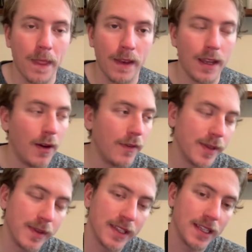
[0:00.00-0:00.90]
Now, if
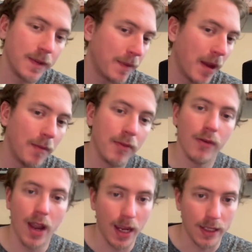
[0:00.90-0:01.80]
someone says something about
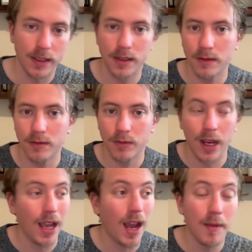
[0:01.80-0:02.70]
price,
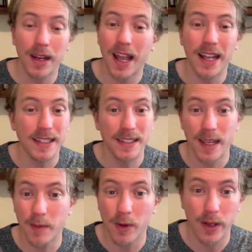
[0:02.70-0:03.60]
right, I'm going to ask the
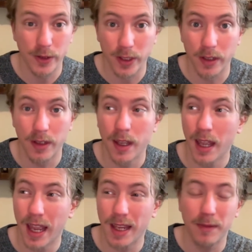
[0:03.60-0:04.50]
same question.
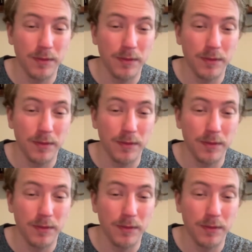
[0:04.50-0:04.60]
Hey,